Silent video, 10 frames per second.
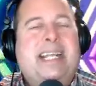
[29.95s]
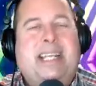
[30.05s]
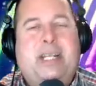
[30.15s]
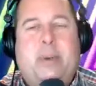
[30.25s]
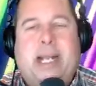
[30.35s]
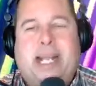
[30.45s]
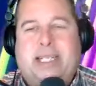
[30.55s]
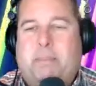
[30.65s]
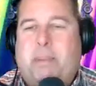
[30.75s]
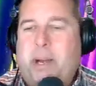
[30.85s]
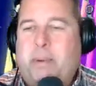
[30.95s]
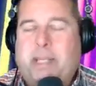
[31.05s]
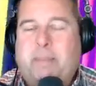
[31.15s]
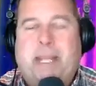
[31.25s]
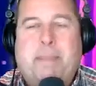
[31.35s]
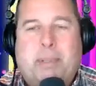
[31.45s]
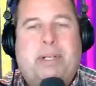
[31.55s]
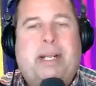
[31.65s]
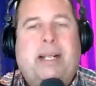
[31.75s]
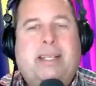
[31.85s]
You know, I like to party with the people.
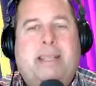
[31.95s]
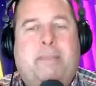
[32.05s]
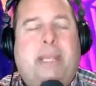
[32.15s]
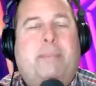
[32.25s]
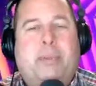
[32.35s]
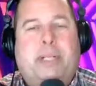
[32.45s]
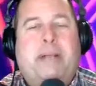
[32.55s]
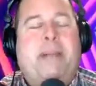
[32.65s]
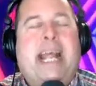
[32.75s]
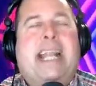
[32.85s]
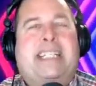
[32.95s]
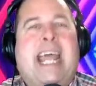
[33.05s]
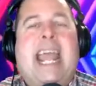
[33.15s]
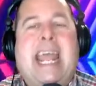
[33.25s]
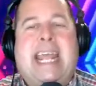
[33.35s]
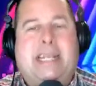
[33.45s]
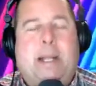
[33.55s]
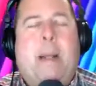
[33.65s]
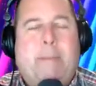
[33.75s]
The people need to be entertained.